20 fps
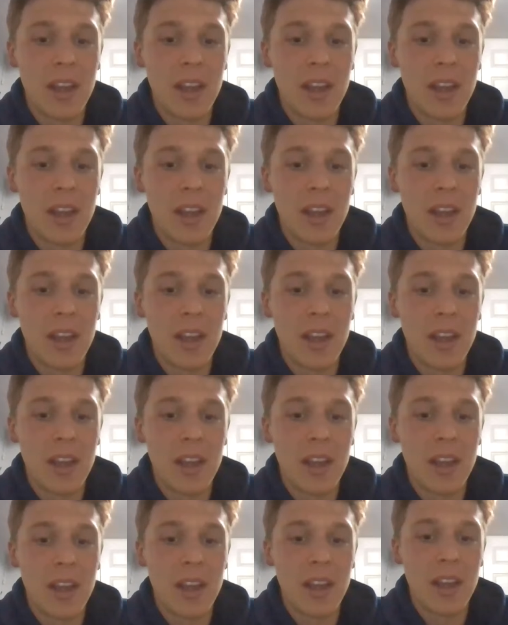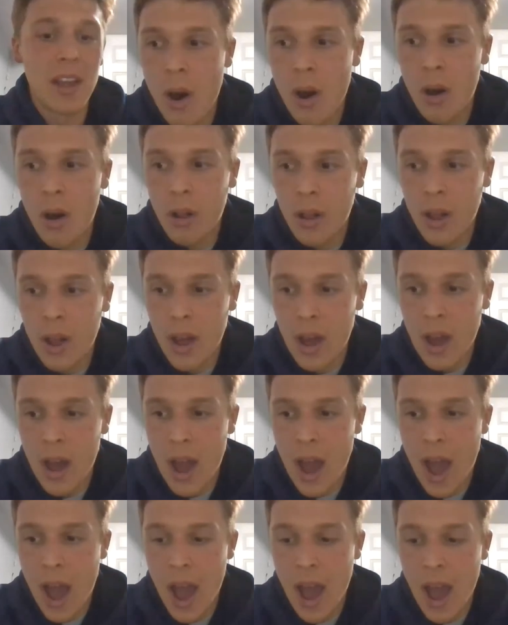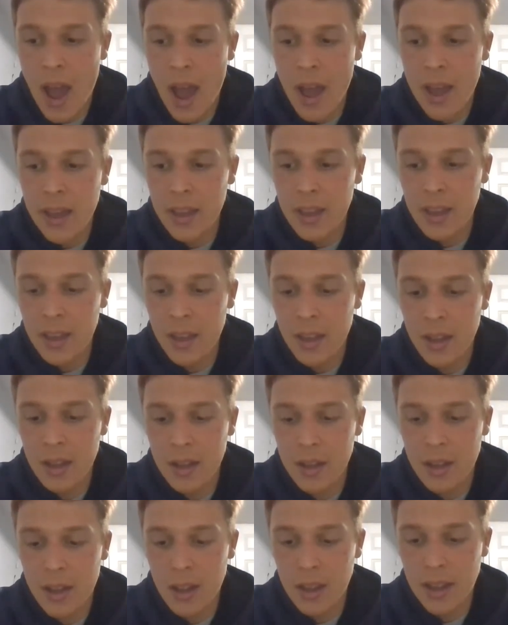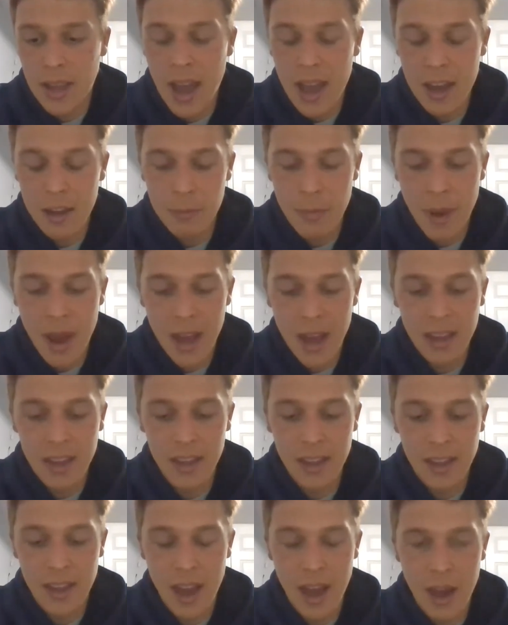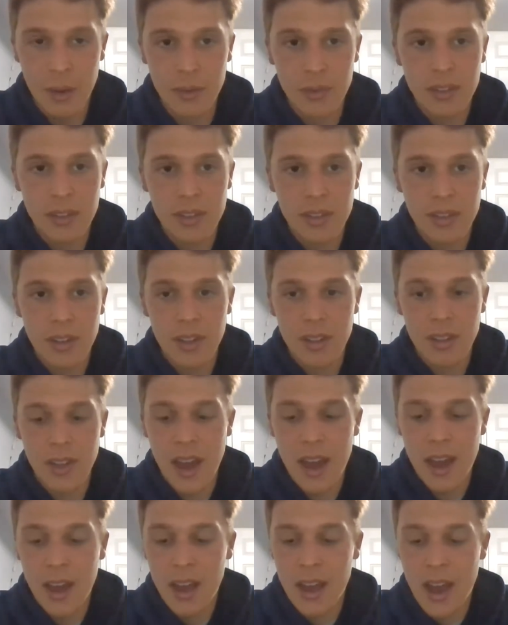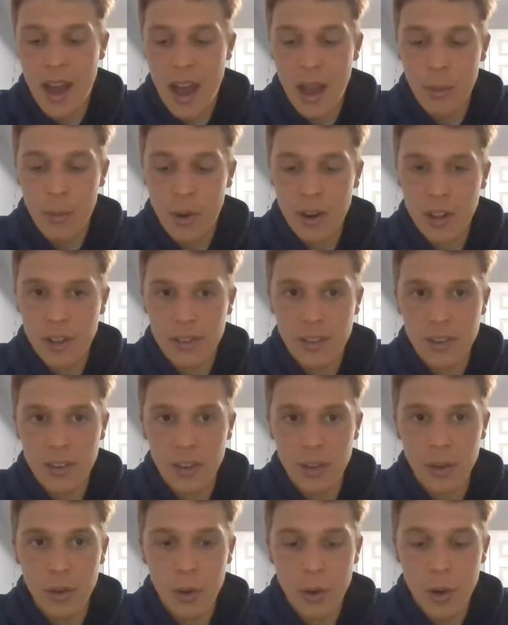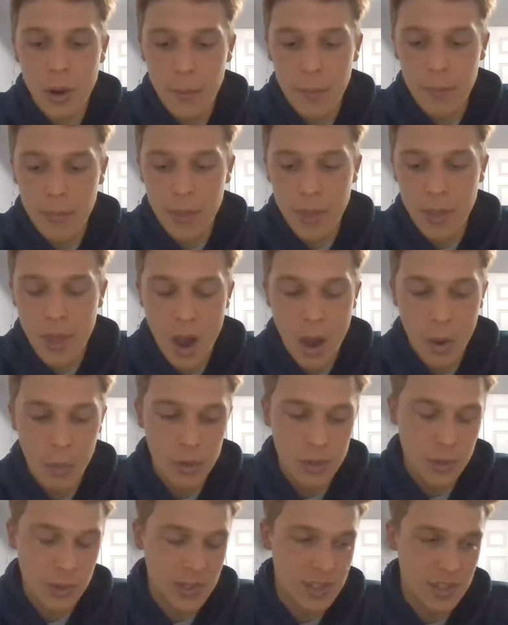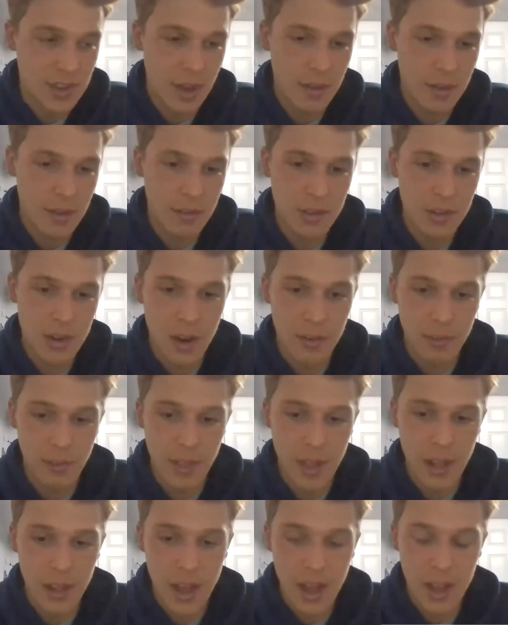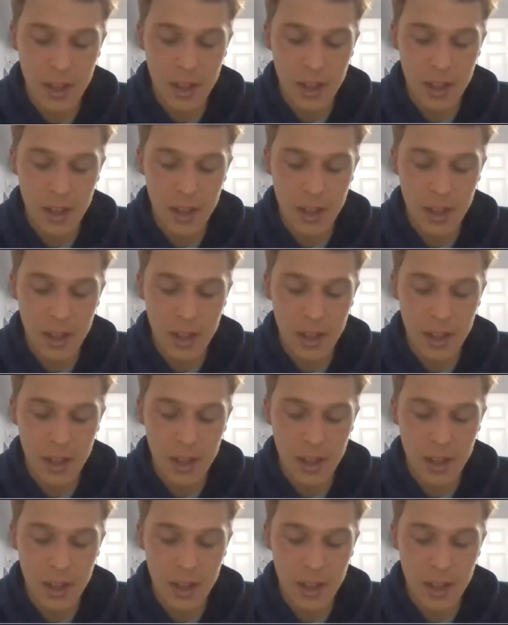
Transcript: Pushing off that wall, I had my kick counts that I wanted to do, which was 7 off of that last